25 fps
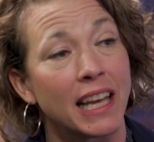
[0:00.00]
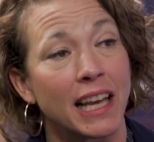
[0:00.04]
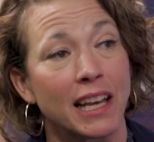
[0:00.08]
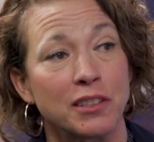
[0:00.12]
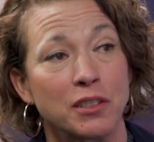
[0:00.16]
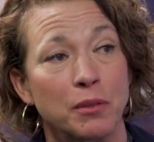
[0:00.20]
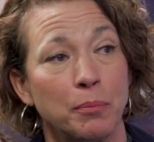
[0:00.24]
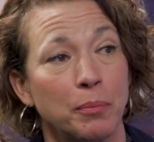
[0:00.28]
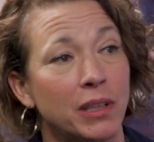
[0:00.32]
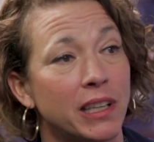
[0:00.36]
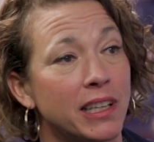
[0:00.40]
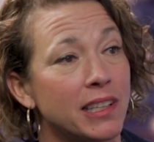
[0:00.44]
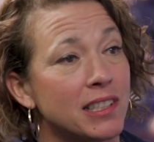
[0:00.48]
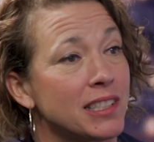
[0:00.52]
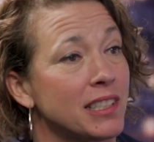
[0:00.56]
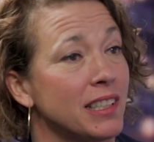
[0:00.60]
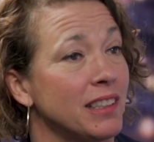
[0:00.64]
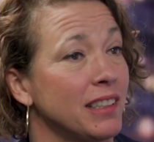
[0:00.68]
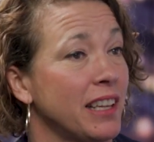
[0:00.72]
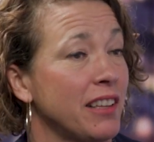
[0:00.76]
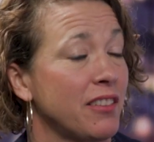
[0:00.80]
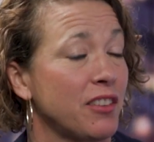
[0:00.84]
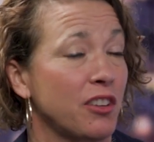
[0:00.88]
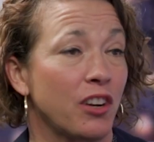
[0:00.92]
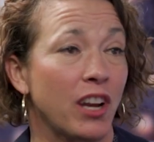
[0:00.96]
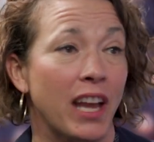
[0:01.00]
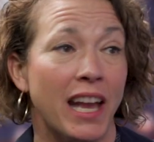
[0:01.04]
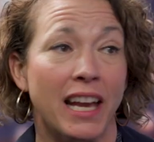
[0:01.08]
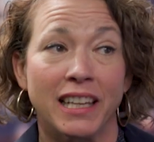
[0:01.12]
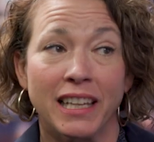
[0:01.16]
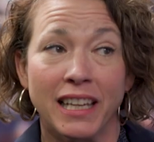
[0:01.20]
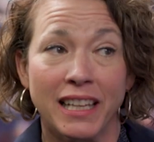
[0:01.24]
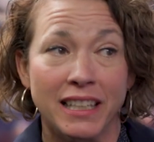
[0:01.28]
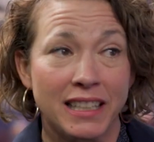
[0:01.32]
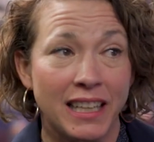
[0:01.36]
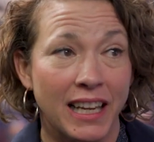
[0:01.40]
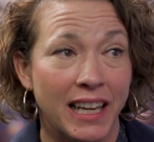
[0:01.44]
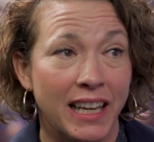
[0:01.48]
has a place to lay their head
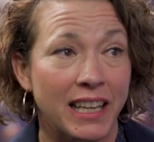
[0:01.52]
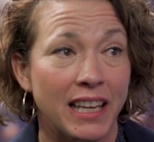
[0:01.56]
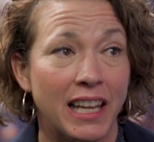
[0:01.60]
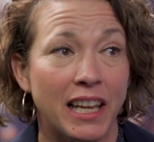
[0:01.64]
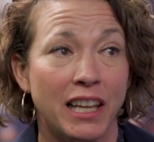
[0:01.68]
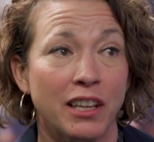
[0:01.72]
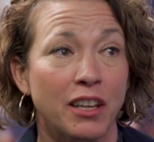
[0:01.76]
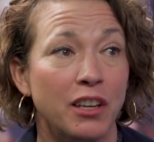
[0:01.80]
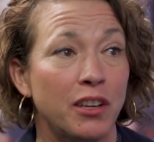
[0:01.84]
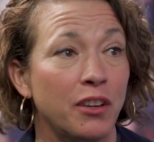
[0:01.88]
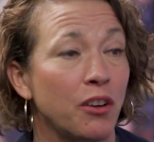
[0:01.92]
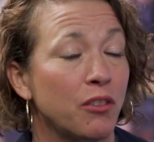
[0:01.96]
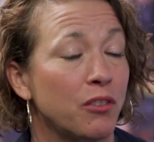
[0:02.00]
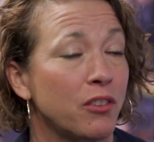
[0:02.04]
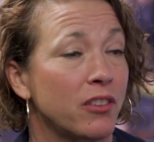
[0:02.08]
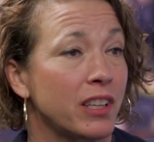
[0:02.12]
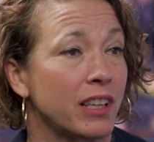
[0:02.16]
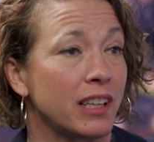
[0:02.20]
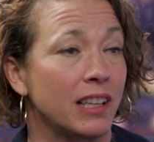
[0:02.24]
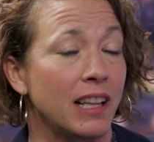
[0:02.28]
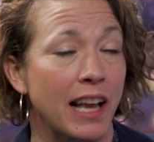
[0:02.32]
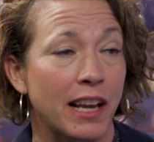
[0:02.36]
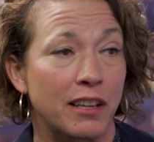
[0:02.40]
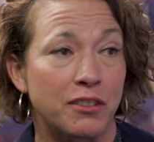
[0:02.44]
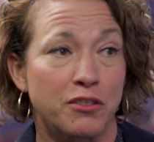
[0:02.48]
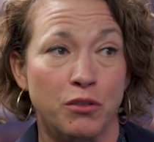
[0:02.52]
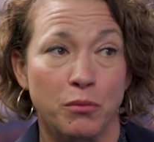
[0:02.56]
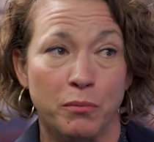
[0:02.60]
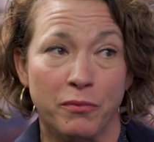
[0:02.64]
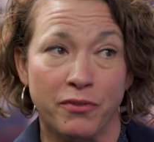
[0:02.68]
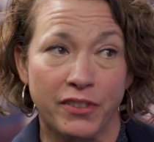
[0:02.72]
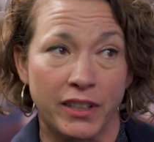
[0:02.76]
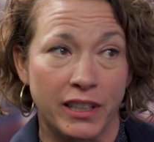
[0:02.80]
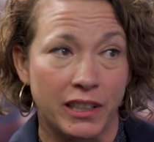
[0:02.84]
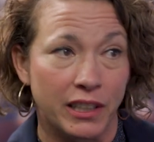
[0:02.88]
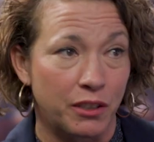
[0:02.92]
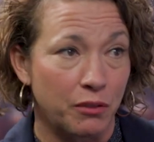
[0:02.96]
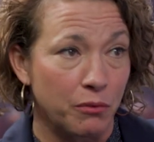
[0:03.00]
at night and can go to the classroom
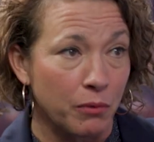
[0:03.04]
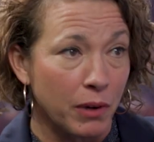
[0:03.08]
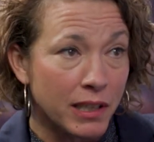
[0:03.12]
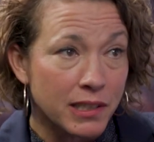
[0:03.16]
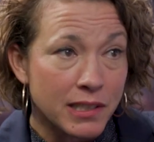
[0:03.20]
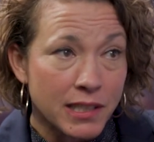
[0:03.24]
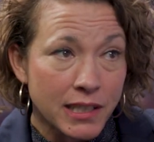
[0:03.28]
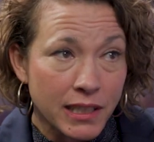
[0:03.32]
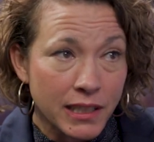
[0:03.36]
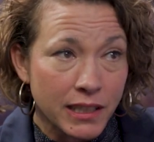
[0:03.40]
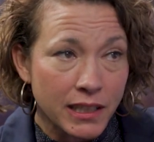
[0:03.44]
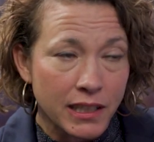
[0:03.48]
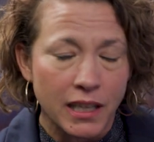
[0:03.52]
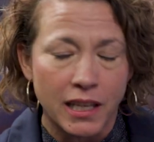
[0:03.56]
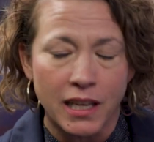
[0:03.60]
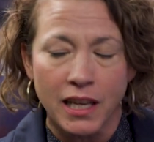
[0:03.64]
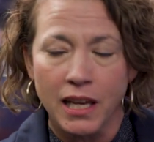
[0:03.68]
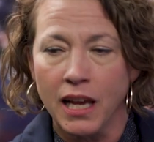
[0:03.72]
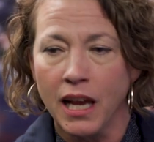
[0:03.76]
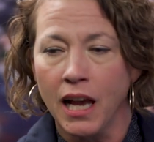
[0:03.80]
feeling rested.